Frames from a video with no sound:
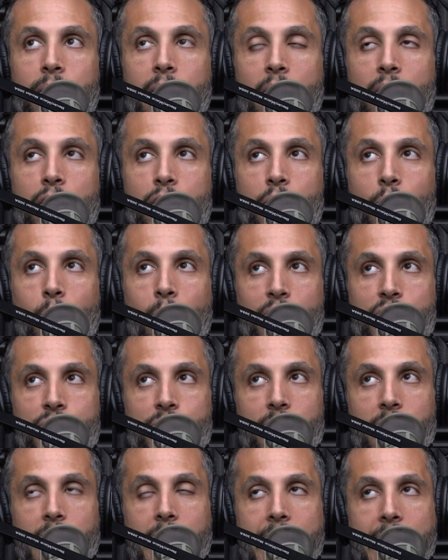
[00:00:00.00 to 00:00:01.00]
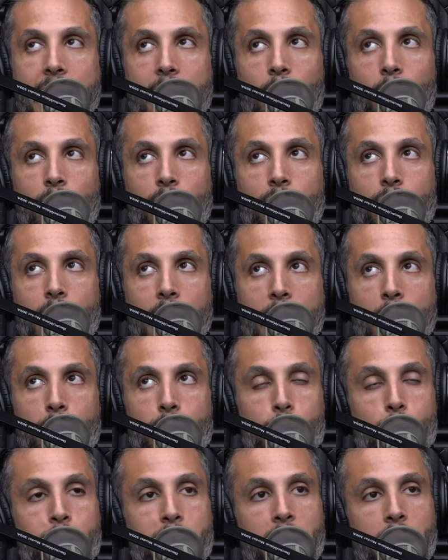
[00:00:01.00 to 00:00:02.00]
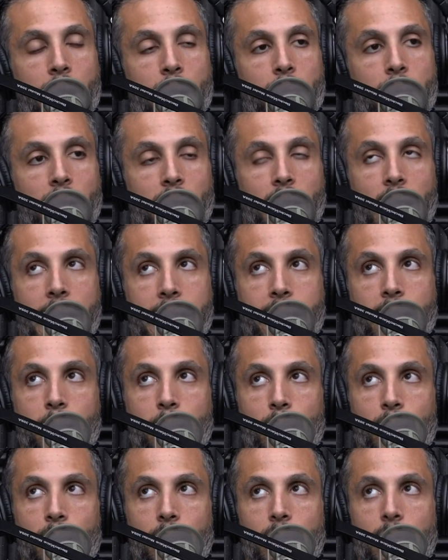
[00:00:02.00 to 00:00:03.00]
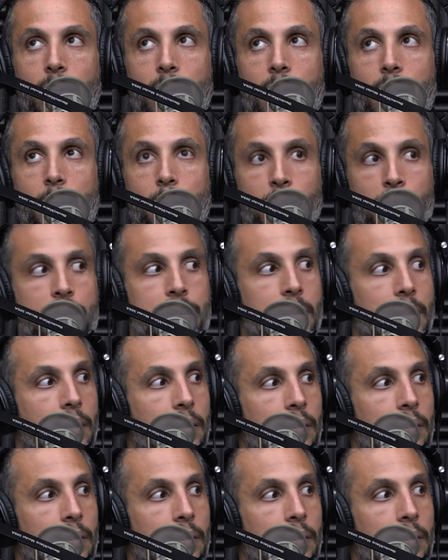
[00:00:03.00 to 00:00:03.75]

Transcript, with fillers: Now, here's a question: How are you? How do you become a likable? Yeah, that's person.